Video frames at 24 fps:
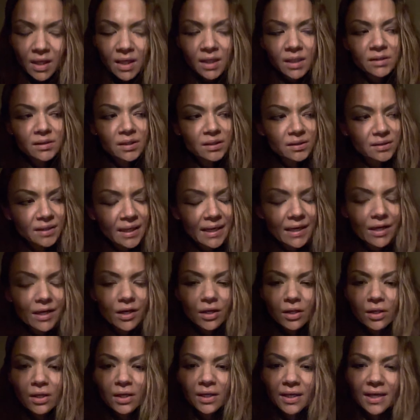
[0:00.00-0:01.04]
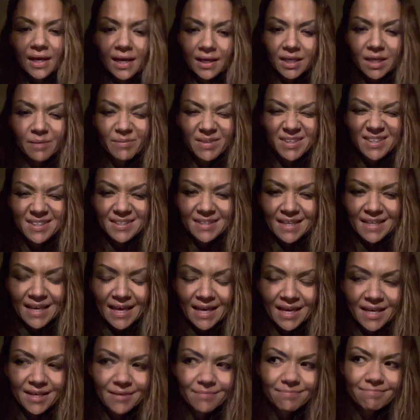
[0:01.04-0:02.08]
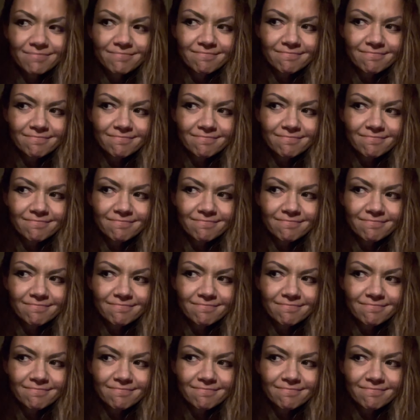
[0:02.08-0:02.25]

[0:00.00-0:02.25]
to take a look at him and say,